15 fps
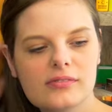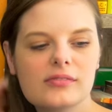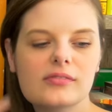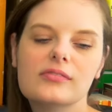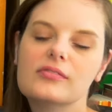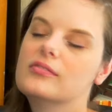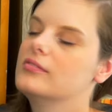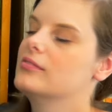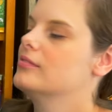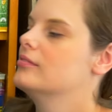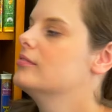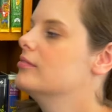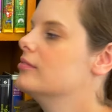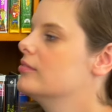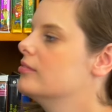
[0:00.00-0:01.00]

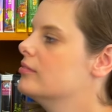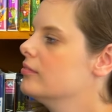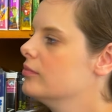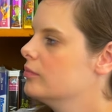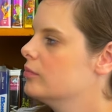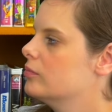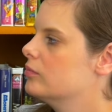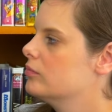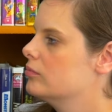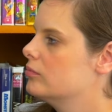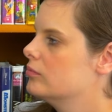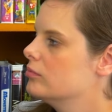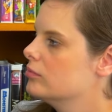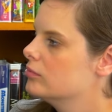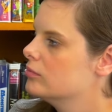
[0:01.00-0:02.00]

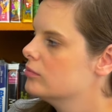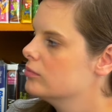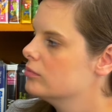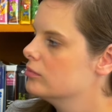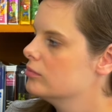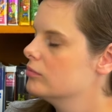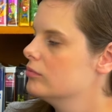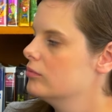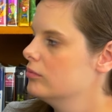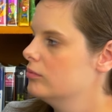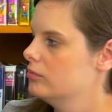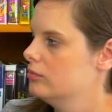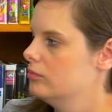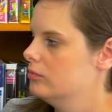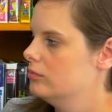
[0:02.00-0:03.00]

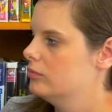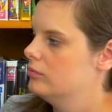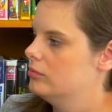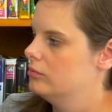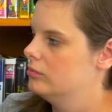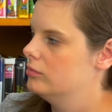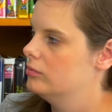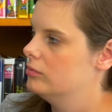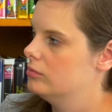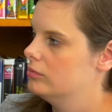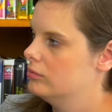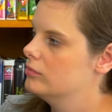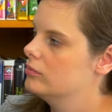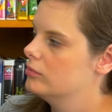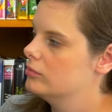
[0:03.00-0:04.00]

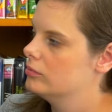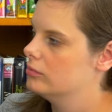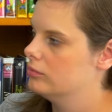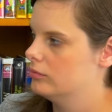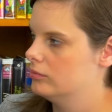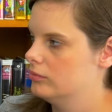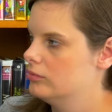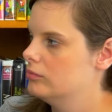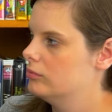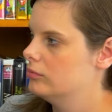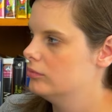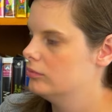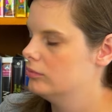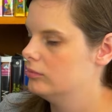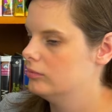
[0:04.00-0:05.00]

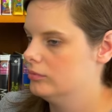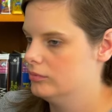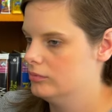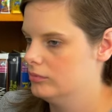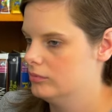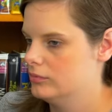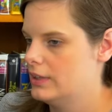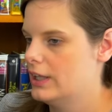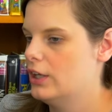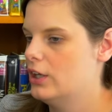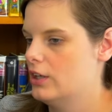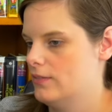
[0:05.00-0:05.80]
(silent)